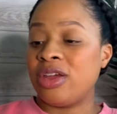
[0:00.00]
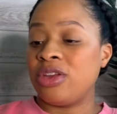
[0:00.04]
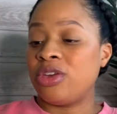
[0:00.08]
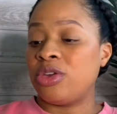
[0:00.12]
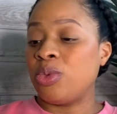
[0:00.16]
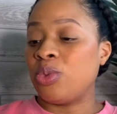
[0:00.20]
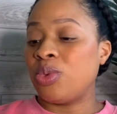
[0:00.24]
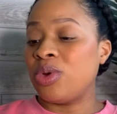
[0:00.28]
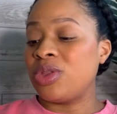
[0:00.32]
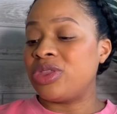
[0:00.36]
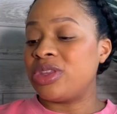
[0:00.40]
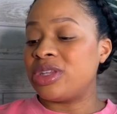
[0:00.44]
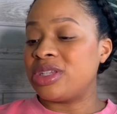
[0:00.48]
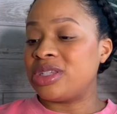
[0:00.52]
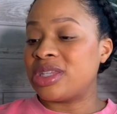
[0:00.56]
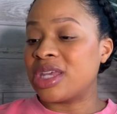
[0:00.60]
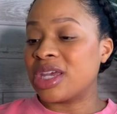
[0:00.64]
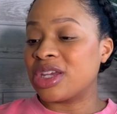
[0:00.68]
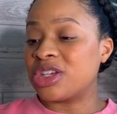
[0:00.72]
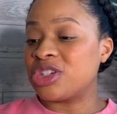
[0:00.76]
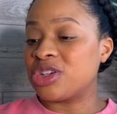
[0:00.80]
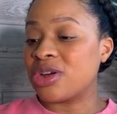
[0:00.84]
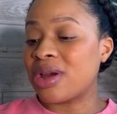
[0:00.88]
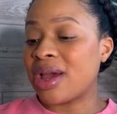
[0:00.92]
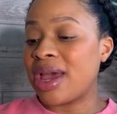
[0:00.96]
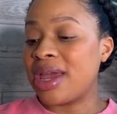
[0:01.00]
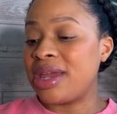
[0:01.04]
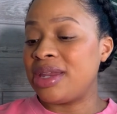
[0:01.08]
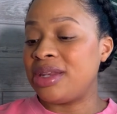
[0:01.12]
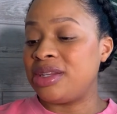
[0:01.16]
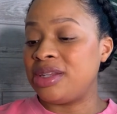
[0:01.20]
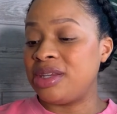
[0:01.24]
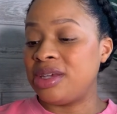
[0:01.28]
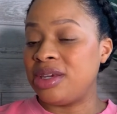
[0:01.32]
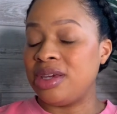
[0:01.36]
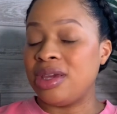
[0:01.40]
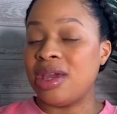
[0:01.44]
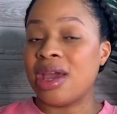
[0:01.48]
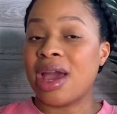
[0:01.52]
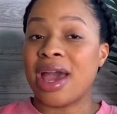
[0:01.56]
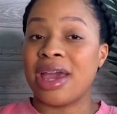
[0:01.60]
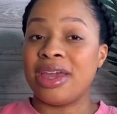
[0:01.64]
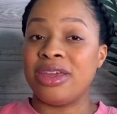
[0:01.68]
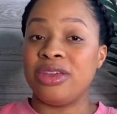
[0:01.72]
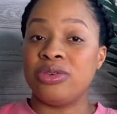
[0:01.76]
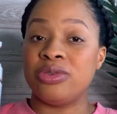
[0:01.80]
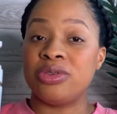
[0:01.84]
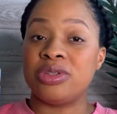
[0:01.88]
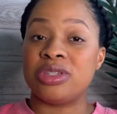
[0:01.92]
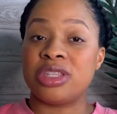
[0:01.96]
with this Texture ID, I
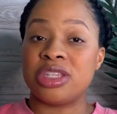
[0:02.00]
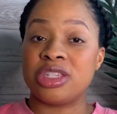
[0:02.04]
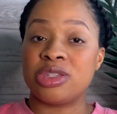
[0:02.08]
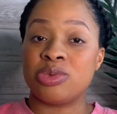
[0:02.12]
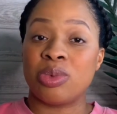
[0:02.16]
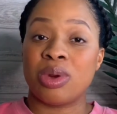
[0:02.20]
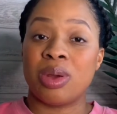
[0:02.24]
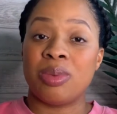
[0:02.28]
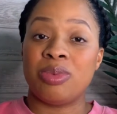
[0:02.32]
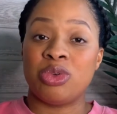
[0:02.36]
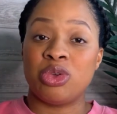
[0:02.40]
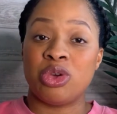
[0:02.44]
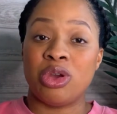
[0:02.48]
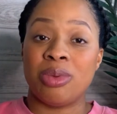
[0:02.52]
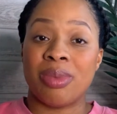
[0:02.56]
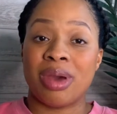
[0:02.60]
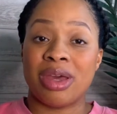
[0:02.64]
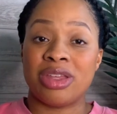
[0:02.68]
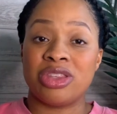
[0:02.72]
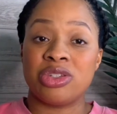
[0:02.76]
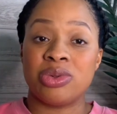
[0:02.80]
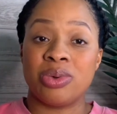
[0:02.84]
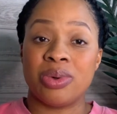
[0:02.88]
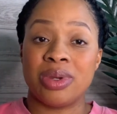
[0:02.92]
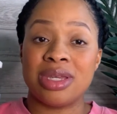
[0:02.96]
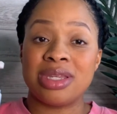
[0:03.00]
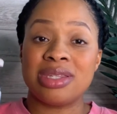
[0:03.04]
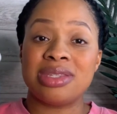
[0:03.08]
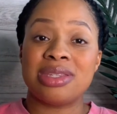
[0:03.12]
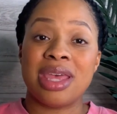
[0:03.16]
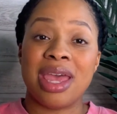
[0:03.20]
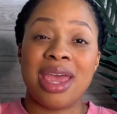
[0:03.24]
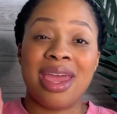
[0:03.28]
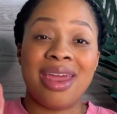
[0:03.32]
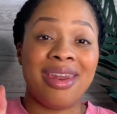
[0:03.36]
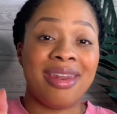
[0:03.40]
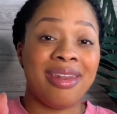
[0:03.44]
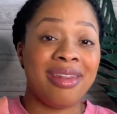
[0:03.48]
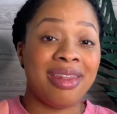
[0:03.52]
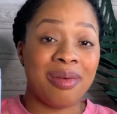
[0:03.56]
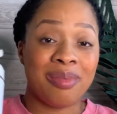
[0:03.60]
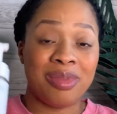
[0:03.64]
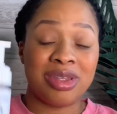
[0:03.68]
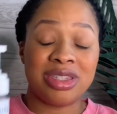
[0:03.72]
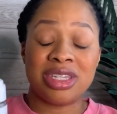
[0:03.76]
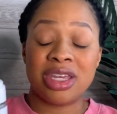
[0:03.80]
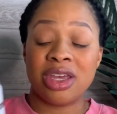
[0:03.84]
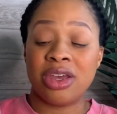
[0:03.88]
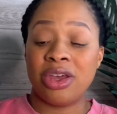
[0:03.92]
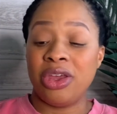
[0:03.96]
use this when I'm doing my twist, and let me
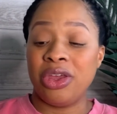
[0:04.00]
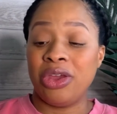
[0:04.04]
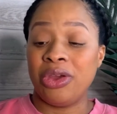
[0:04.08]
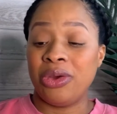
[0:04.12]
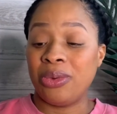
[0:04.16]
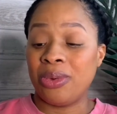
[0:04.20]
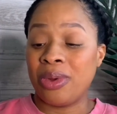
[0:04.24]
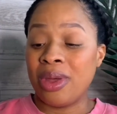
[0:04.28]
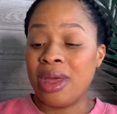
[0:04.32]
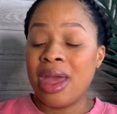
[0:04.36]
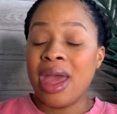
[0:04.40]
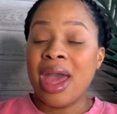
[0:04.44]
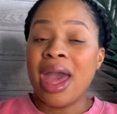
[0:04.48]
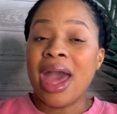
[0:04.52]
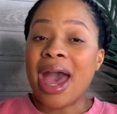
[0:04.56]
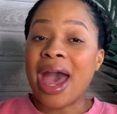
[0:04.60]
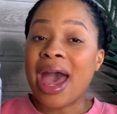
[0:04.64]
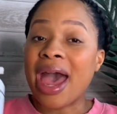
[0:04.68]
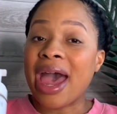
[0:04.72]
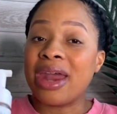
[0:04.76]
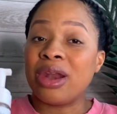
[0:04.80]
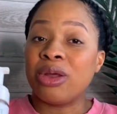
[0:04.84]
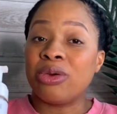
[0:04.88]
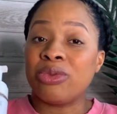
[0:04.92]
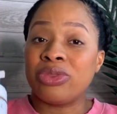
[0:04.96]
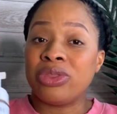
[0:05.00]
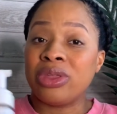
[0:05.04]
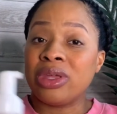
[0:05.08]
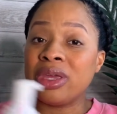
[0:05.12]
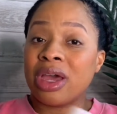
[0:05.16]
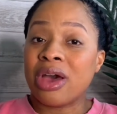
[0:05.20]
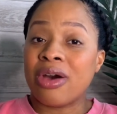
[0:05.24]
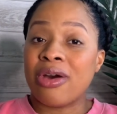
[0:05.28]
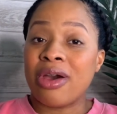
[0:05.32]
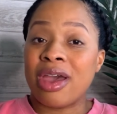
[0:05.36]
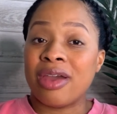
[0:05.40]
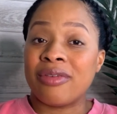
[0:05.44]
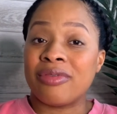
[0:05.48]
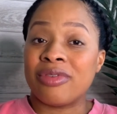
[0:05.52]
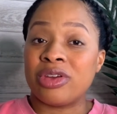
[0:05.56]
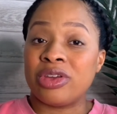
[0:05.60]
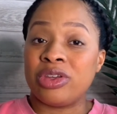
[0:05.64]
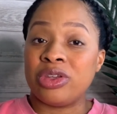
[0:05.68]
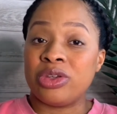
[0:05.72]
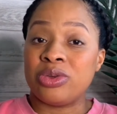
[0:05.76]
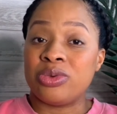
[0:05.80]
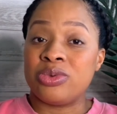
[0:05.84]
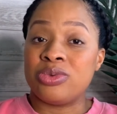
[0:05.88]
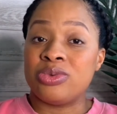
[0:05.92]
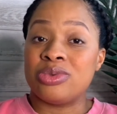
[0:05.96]
tell you, I don't think I'll ever
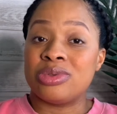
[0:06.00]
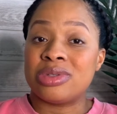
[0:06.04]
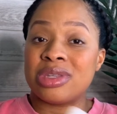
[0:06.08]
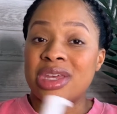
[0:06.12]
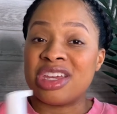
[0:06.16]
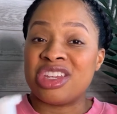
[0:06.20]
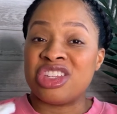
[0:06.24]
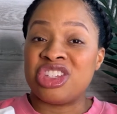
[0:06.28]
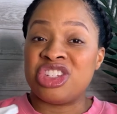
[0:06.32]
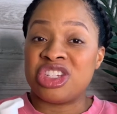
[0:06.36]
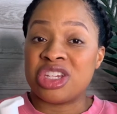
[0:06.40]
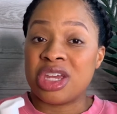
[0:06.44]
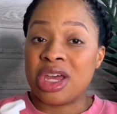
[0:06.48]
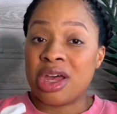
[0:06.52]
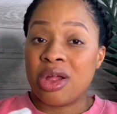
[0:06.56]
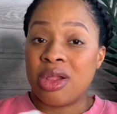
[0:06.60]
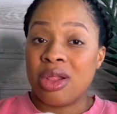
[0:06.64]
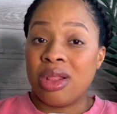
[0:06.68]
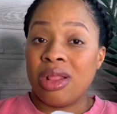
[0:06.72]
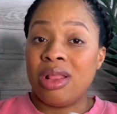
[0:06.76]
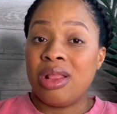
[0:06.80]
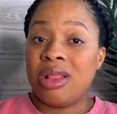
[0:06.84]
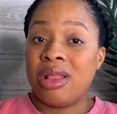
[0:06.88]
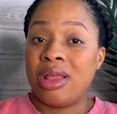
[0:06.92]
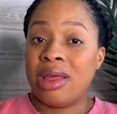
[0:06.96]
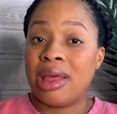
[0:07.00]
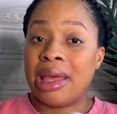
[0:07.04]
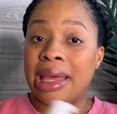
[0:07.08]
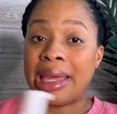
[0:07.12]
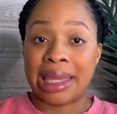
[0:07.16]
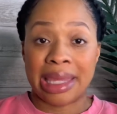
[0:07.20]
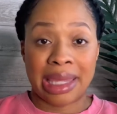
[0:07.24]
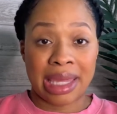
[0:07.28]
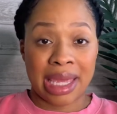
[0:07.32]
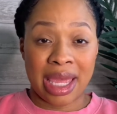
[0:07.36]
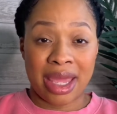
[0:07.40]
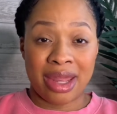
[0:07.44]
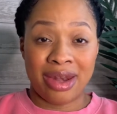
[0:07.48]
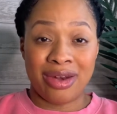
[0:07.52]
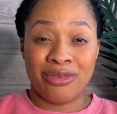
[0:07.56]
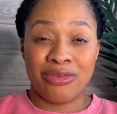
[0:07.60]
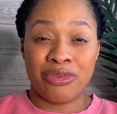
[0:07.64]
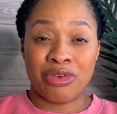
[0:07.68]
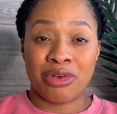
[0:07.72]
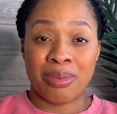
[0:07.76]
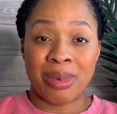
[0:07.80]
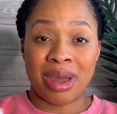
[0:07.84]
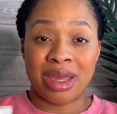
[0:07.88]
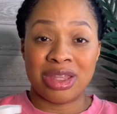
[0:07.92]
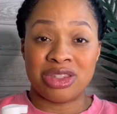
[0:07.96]
use a gel again for
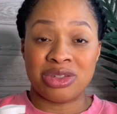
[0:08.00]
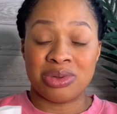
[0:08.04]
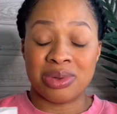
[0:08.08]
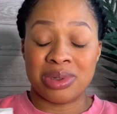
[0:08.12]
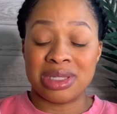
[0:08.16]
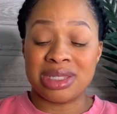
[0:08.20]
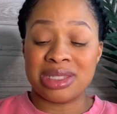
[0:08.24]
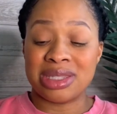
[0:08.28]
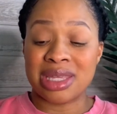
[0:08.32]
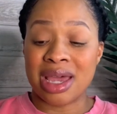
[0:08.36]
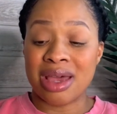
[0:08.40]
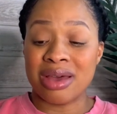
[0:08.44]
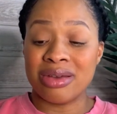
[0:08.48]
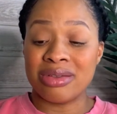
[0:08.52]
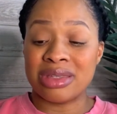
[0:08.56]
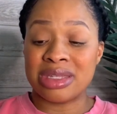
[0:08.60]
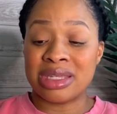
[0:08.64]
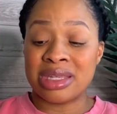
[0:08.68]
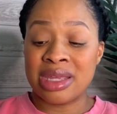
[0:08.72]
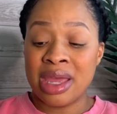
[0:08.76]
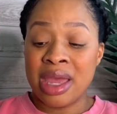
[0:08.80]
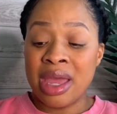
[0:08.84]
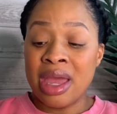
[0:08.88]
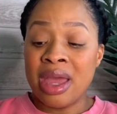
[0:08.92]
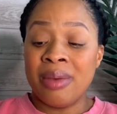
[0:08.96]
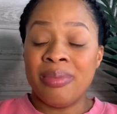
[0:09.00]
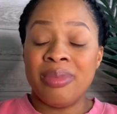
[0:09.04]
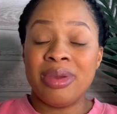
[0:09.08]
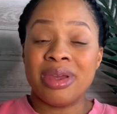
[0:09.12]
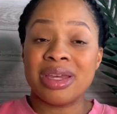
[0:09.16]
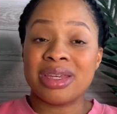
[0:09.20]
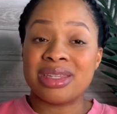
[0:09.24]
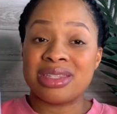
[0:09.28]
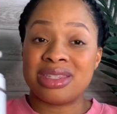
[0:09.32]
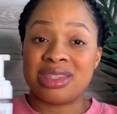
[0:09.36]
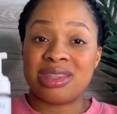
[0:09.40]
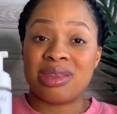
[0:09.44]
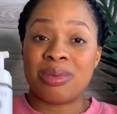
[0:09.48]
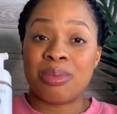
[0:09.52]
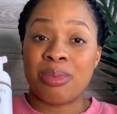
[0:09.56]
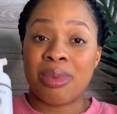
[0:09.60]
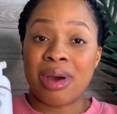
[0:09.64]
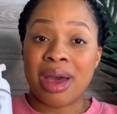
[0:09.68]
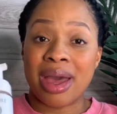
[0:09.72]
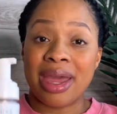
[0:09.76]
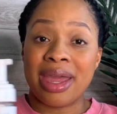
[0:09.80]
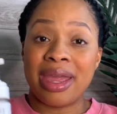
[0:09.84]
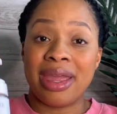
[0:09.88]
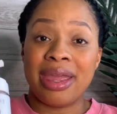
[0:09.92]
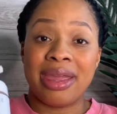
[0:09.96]
my twist outs, because
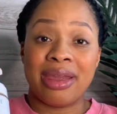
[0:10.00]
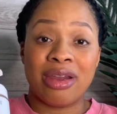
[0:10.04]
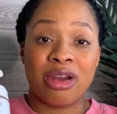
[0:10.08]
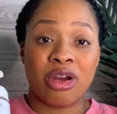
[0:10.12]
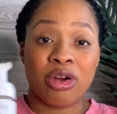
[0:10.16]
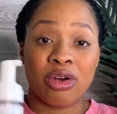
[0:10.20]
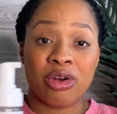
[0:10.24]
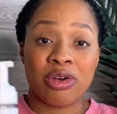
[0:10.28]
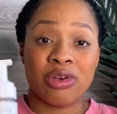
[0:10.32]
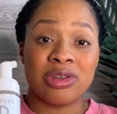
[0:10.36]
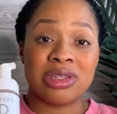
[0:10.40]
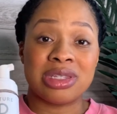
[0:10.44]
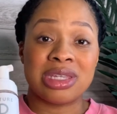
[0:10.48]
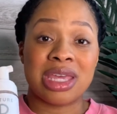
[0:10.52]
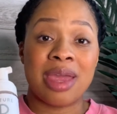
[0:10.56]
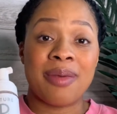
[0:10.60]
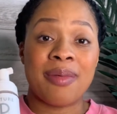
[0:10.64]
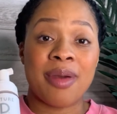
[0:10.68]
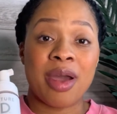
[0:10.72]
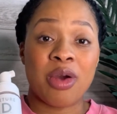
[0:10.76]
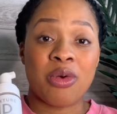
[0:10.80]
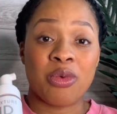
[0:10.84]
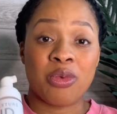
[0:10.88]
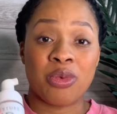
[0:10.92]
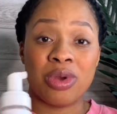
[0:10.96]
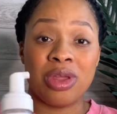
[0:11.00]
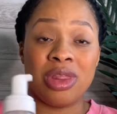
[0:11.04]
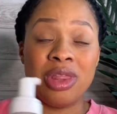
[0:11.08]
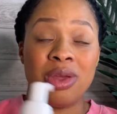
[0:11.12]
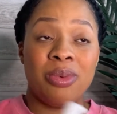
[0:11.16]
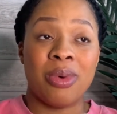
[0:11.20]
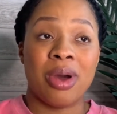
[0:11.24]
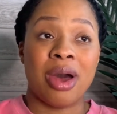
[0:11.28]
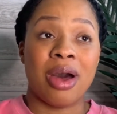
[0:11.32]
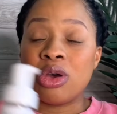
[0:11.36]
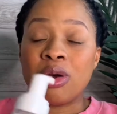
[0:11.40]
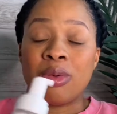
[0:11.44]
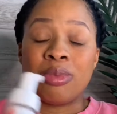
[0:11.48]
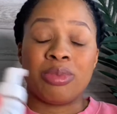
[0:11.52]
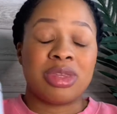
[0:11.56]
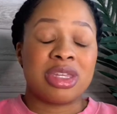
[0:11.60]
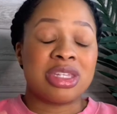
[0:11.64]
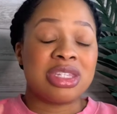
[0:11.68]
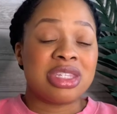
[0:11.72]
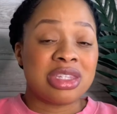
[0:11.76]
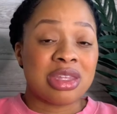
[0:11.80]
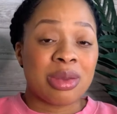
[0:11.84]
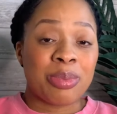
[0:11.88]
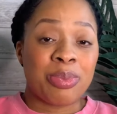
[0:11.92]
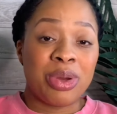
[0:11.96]
my curls came out really well. This
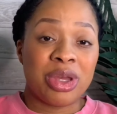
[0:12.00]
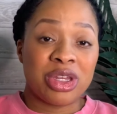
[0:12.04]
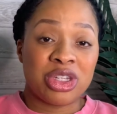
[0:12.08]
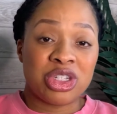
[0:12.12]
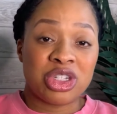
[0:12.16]
is a picture